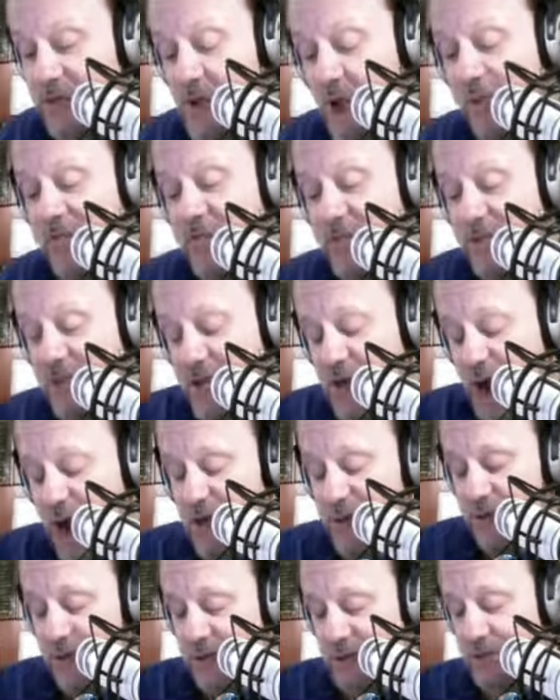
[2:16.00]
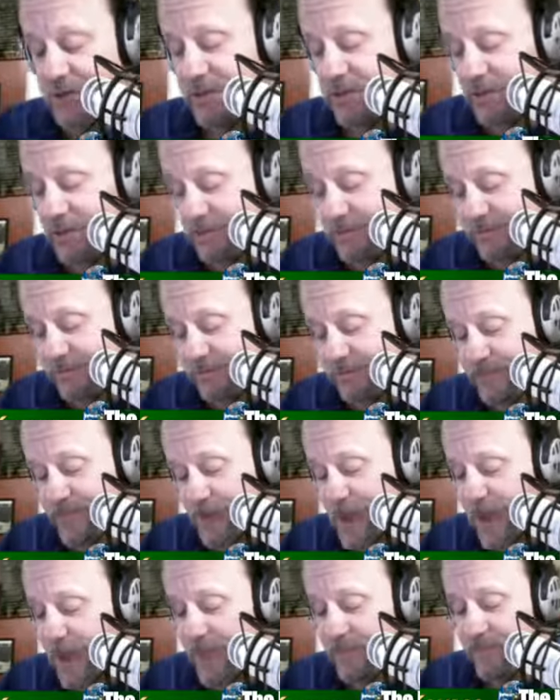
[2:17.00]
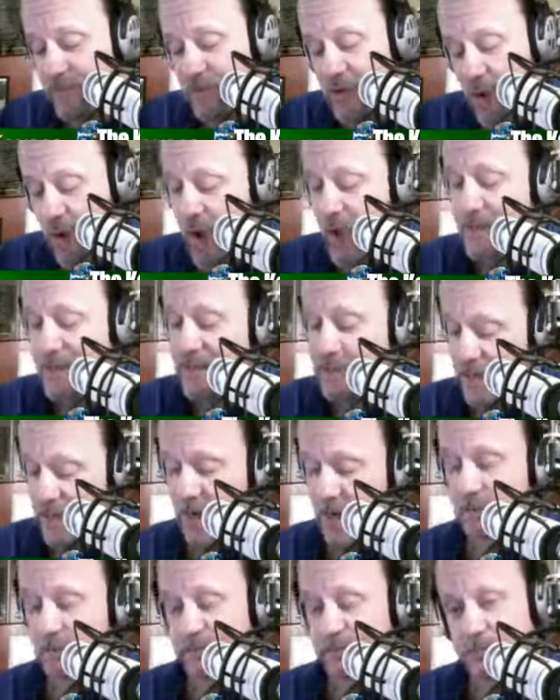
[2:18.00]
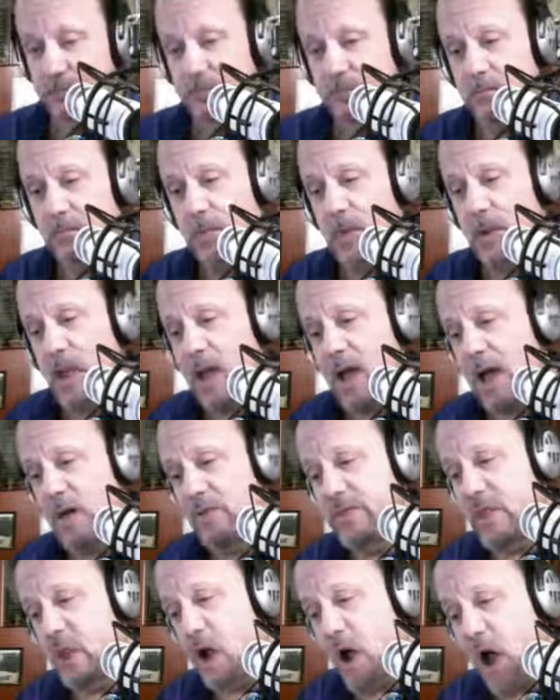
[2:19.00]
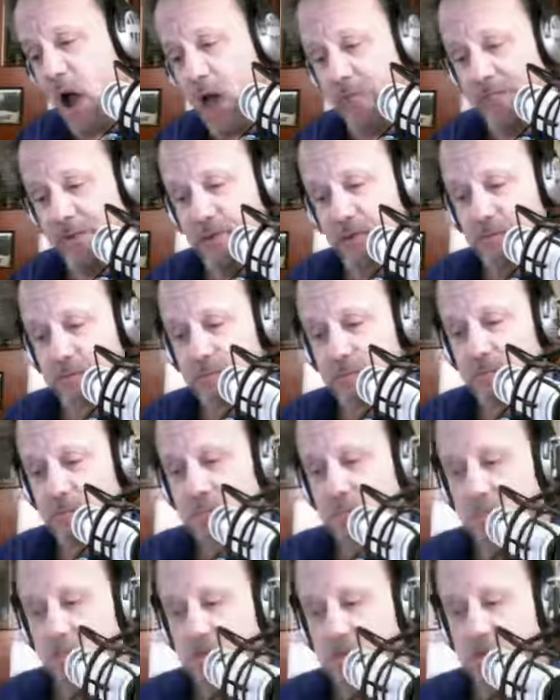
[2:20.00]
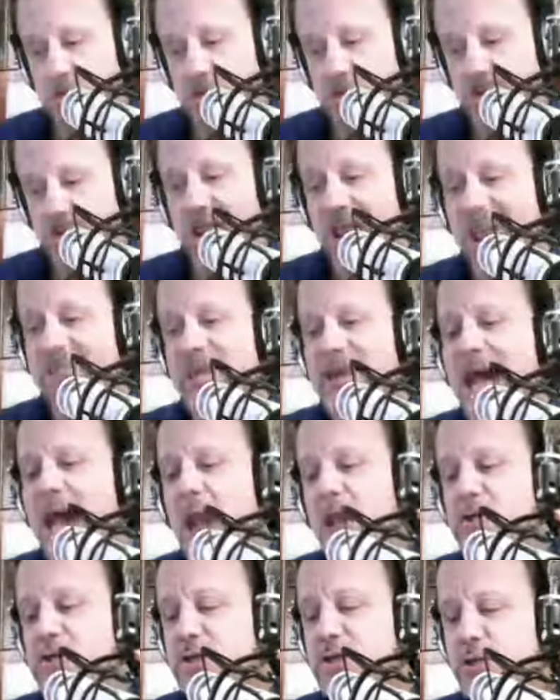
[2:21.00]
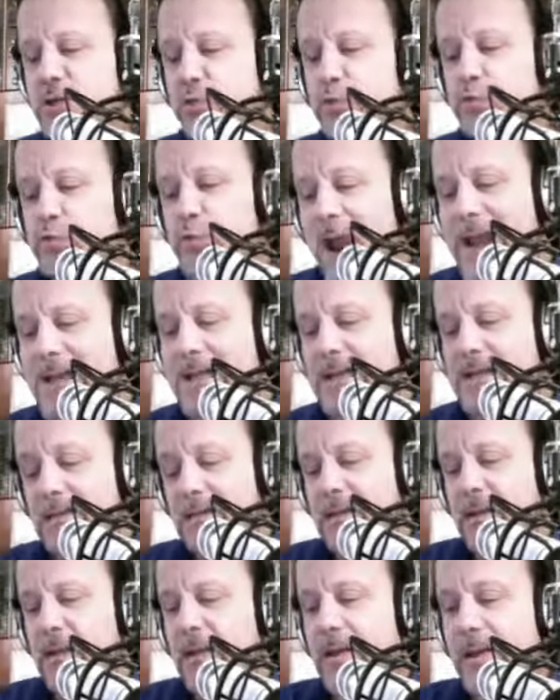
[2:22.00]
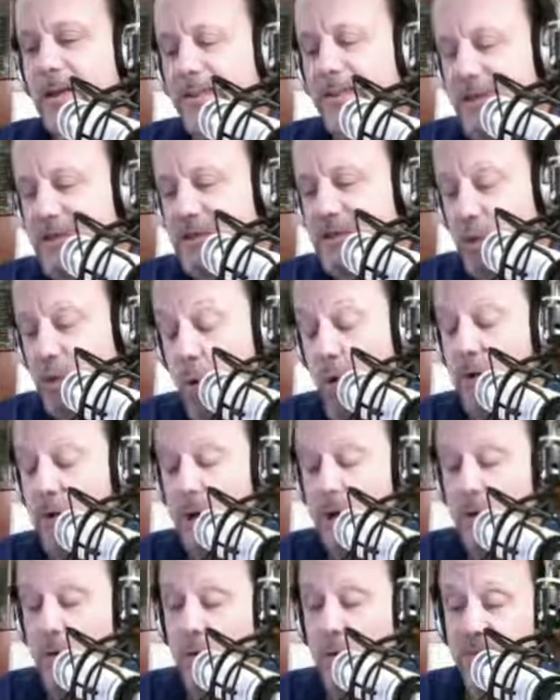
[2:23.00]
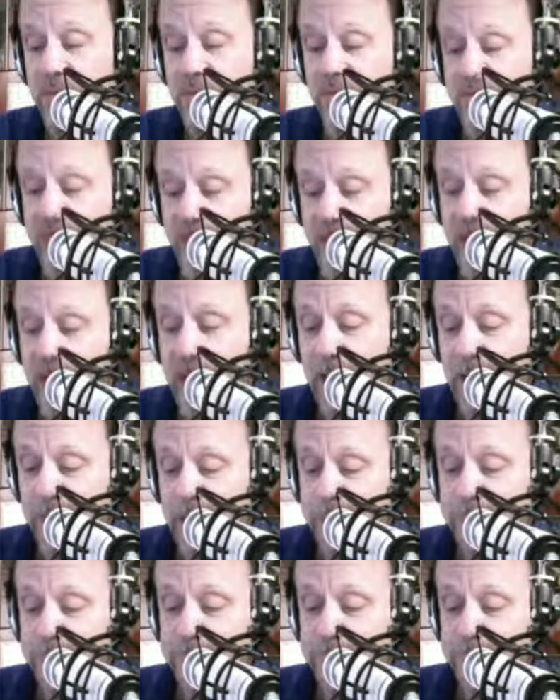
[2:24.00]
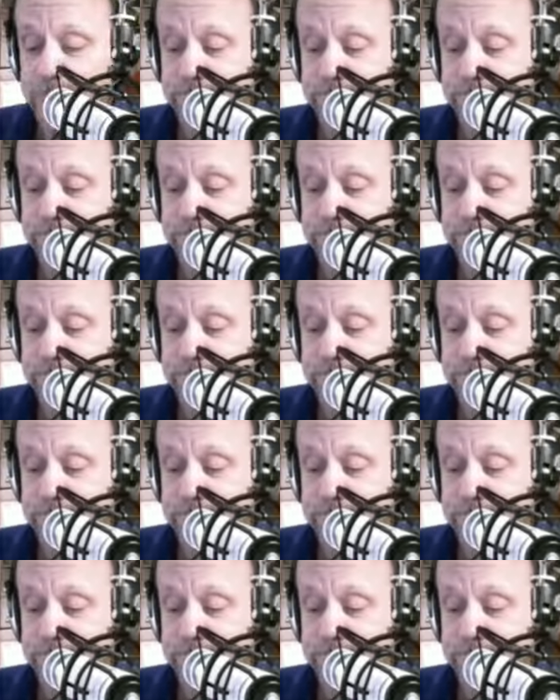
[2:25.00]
is off the charts. I have no idea how the author has gained the knowledge to write this quote-unquote thing.